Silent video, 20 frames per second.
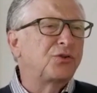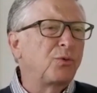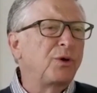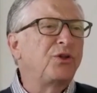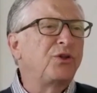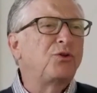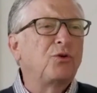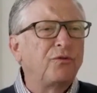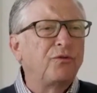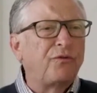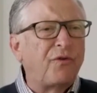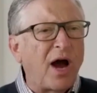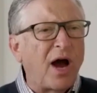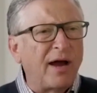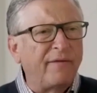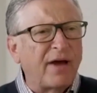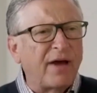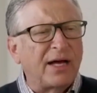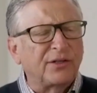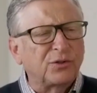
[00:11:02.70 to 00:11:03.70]
3 through
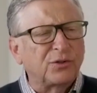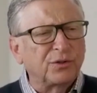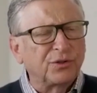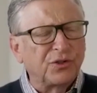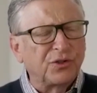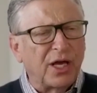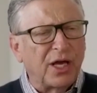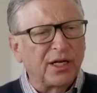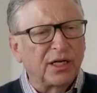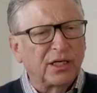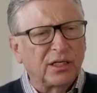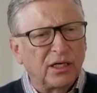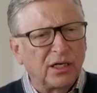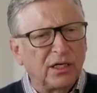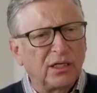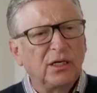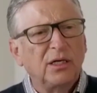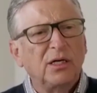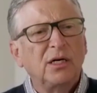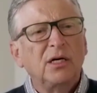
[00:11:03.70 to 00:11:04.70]
5,
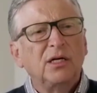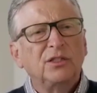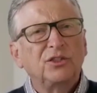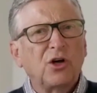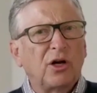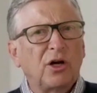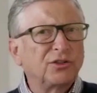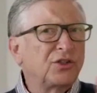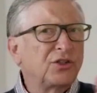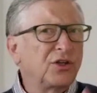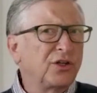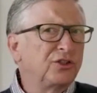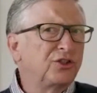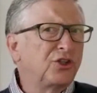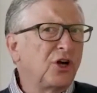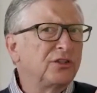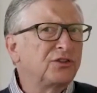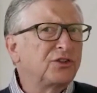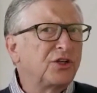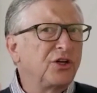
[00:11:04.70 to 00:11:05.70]
AstraZeneca, Johnson &
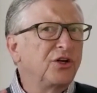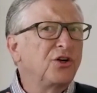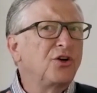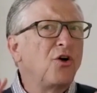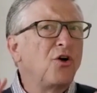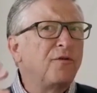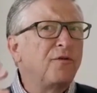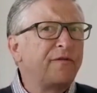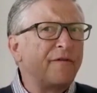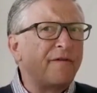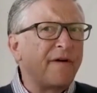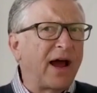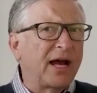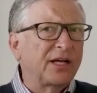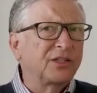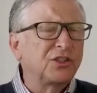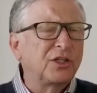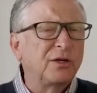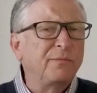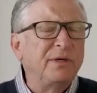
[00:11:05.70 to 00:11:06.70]
Johnson, and
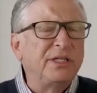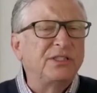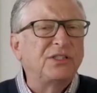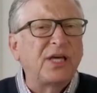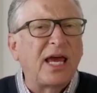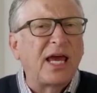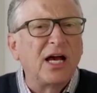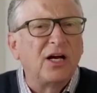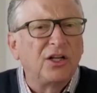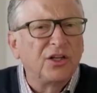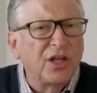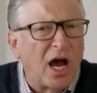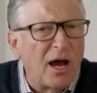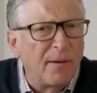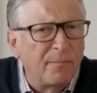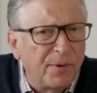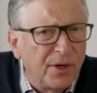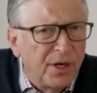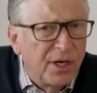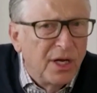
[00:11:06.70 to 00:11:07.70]
Novavax, can be scaled
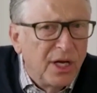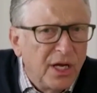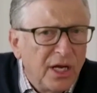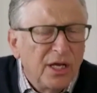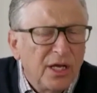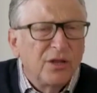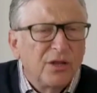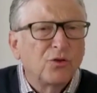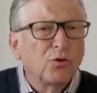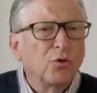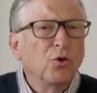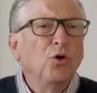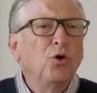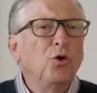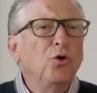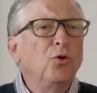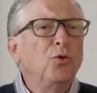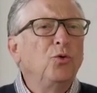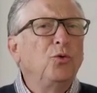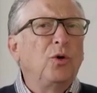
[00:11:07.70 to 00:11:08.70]
up
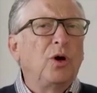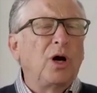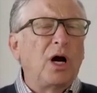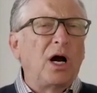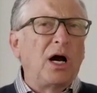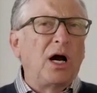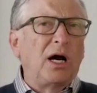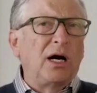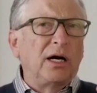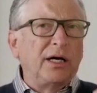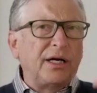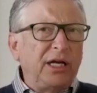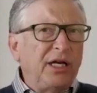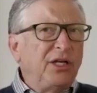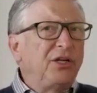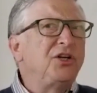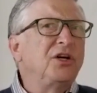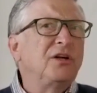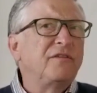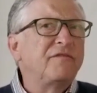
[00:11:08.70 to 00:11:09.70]
through
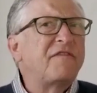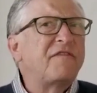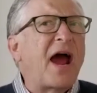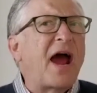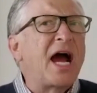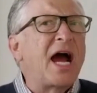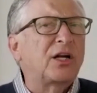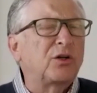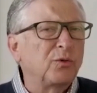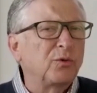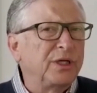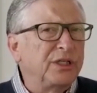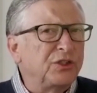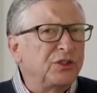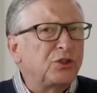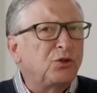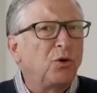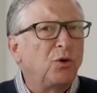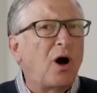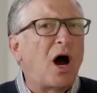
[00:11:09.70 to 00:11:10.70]
Indian factories
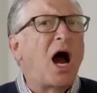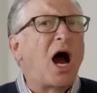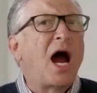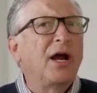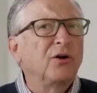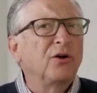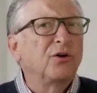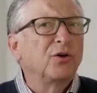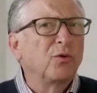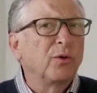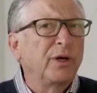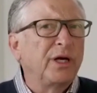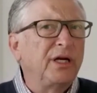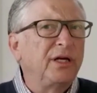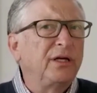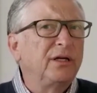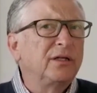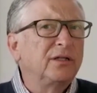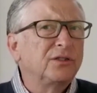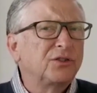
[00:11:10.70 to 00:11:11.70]
to a higher
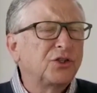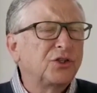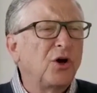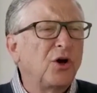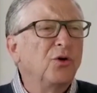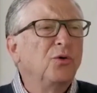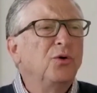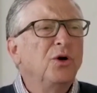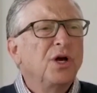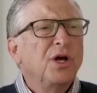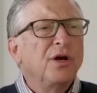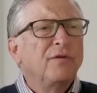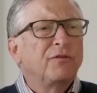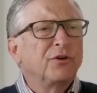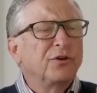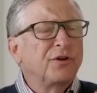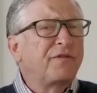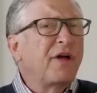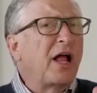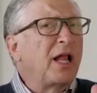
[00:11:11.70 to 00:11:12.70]
degree. So
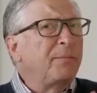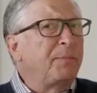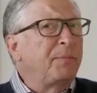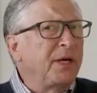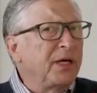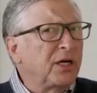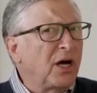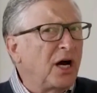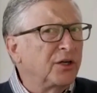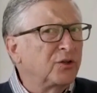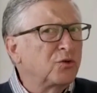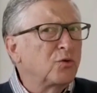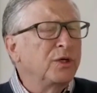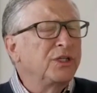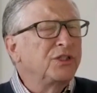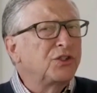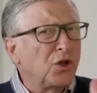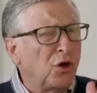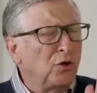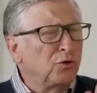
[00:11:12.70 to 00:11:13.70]
for developing
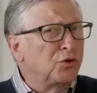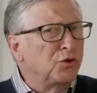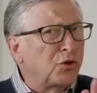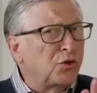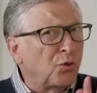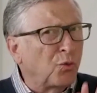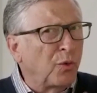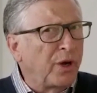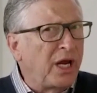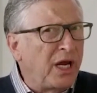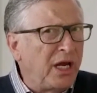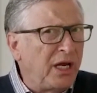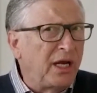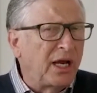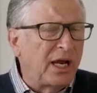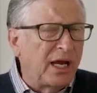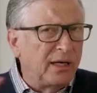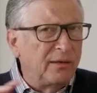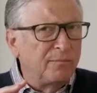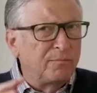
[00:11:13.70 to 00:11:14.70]
countries, those
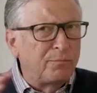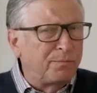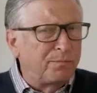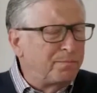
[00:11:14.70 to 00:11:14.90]
three and